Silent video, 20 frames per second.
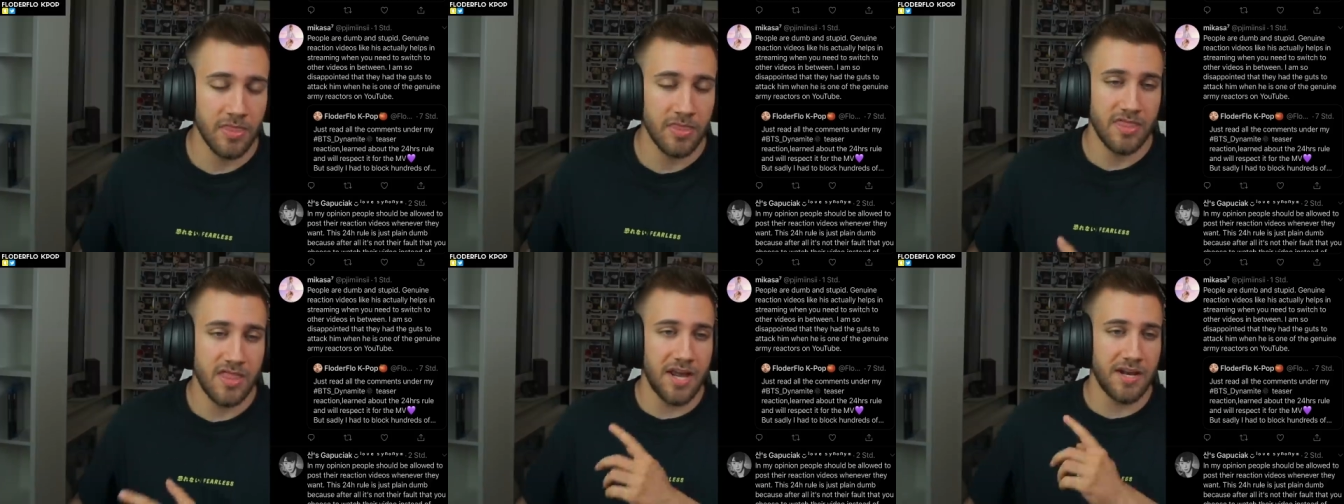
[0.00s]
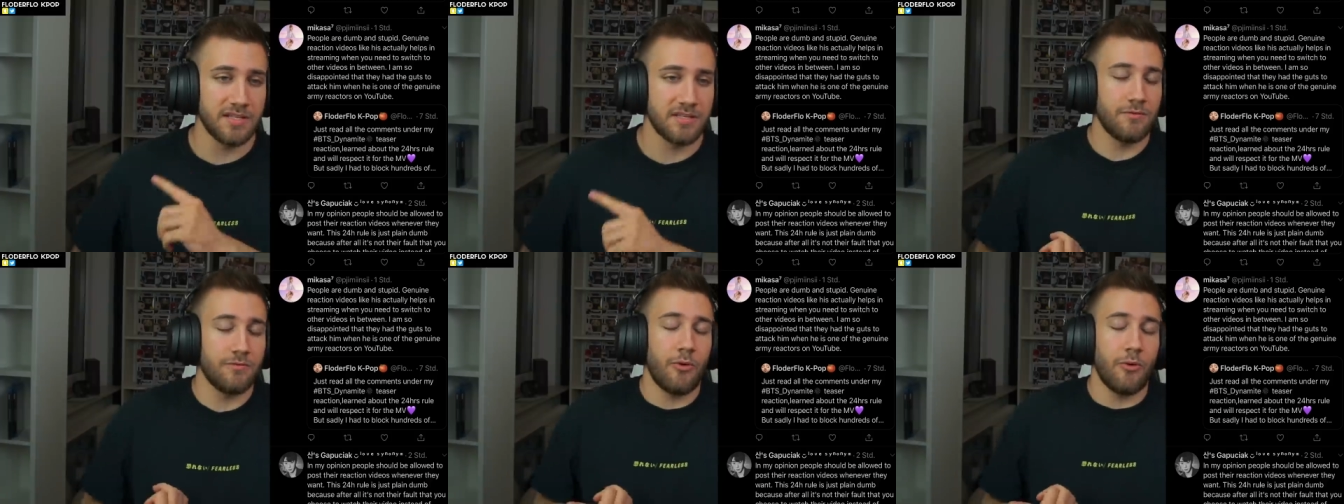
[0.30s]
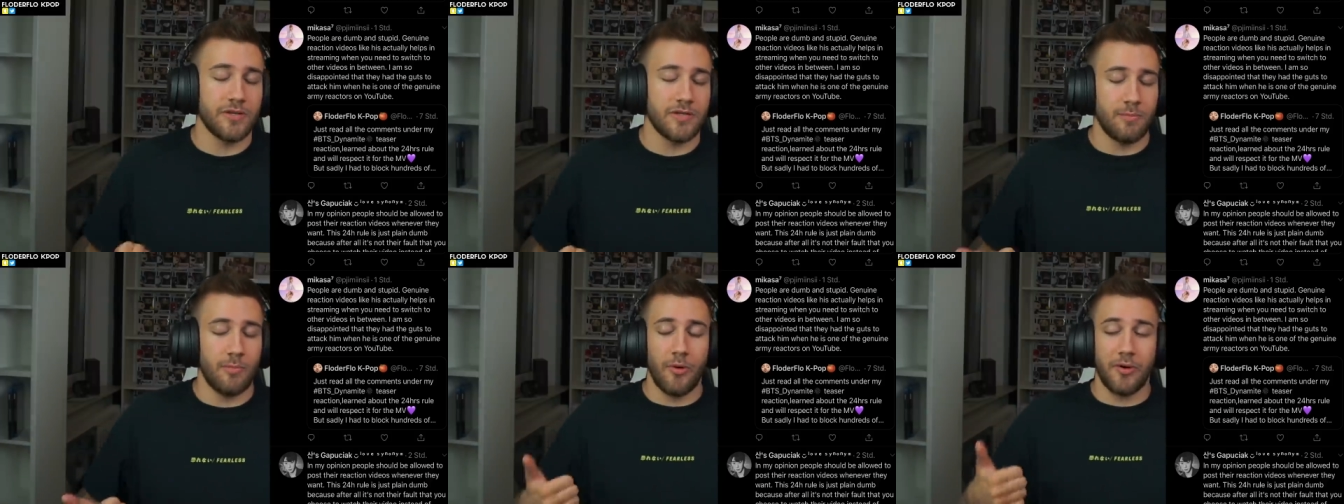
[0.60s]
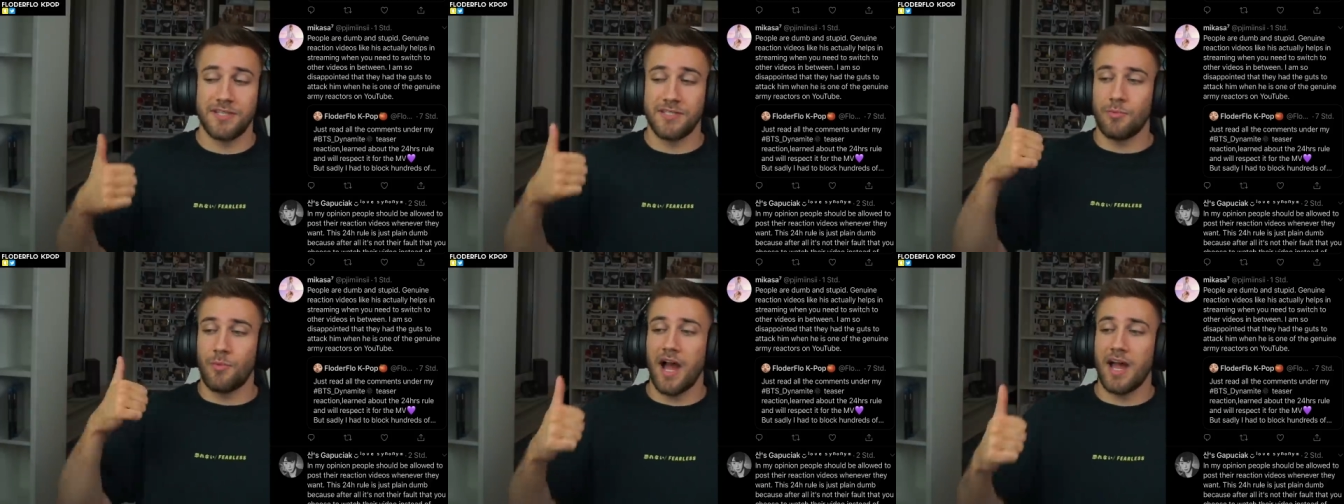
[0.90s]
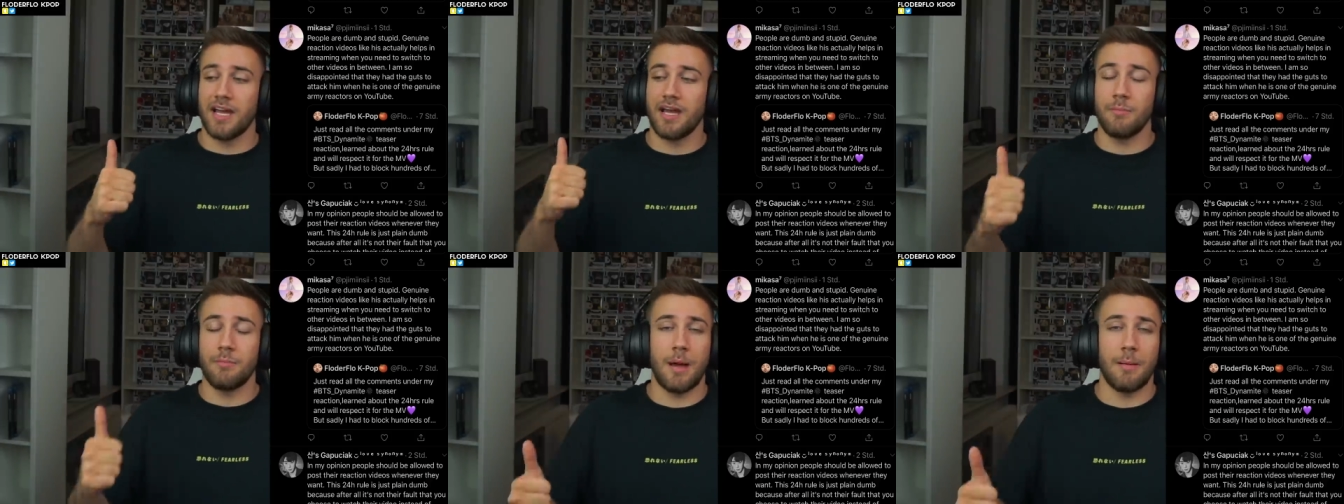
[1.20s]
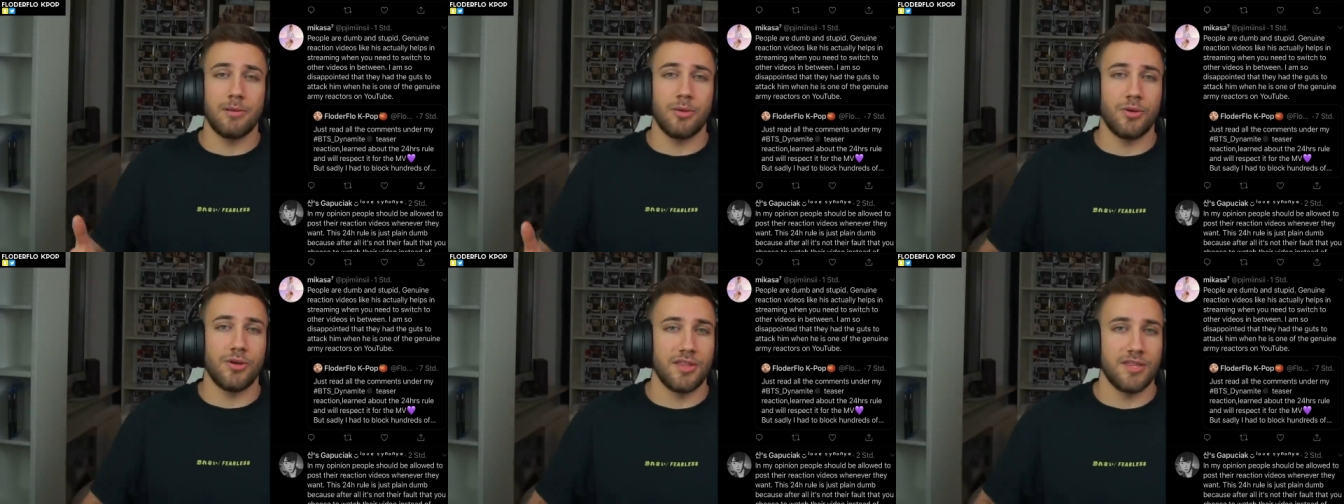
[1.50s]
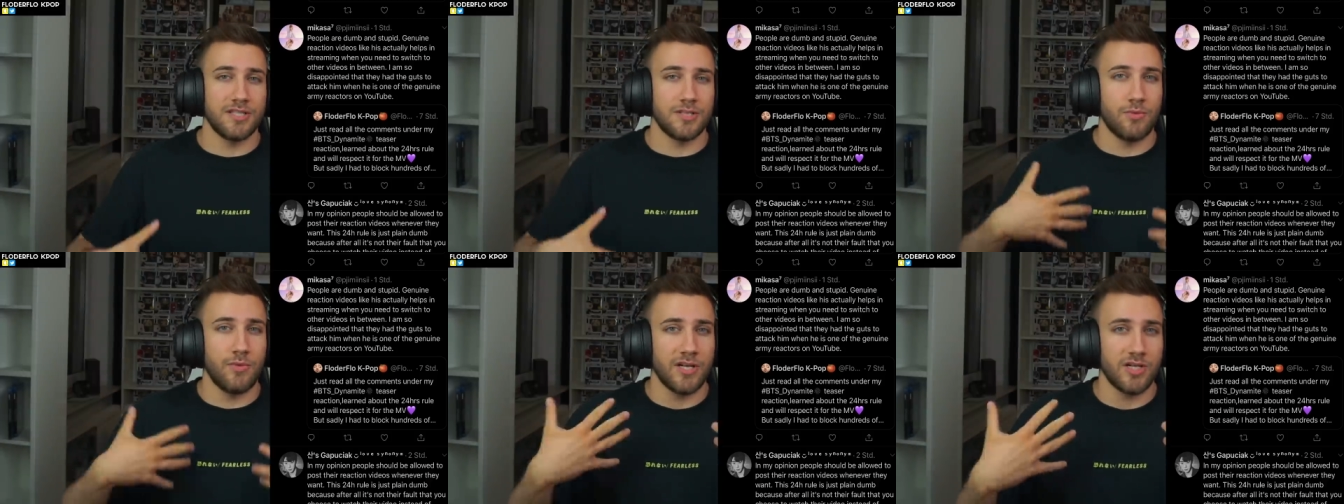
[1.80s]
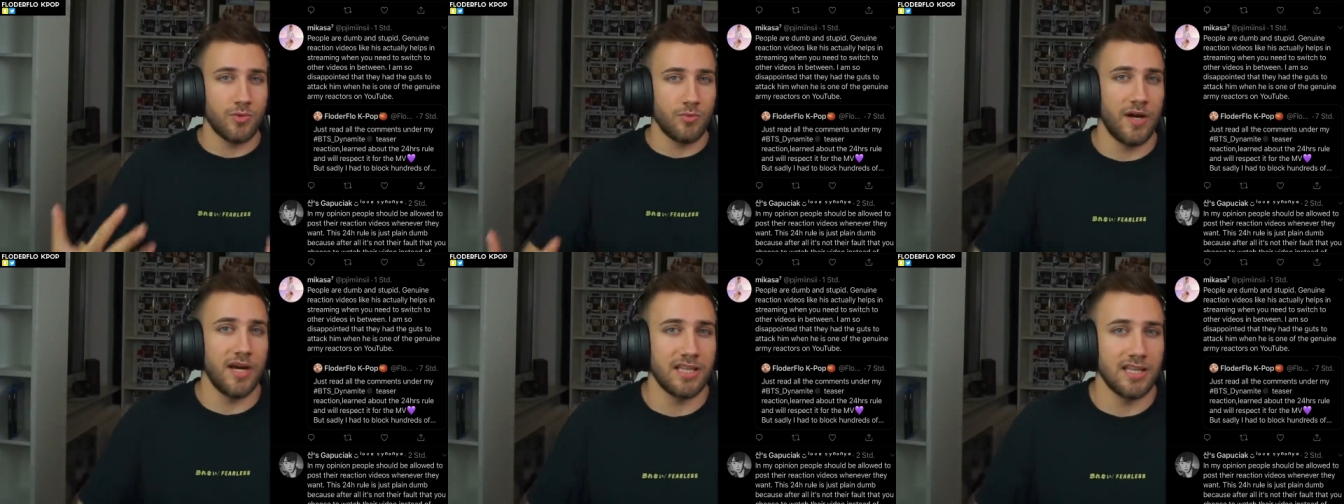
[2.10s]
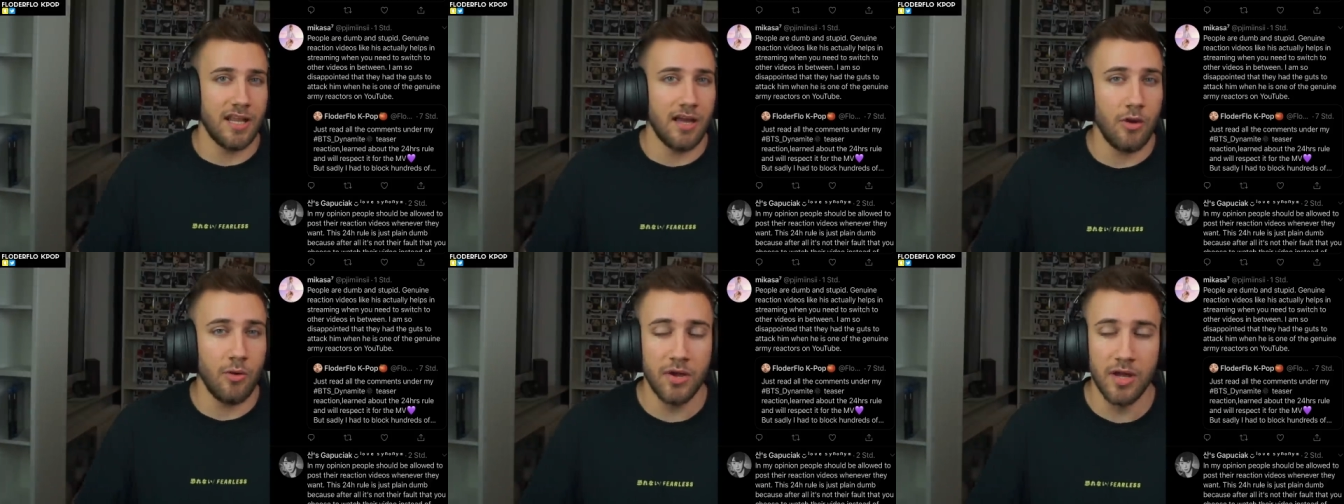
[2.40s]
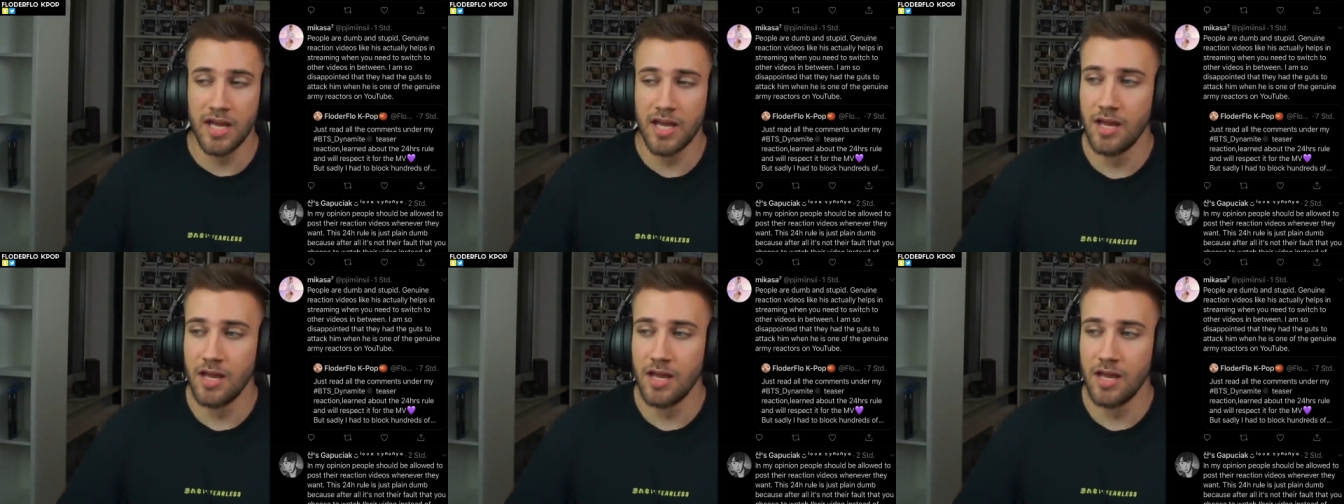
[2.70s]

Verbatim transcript: That is the first point why I'm uploading this reaction right now,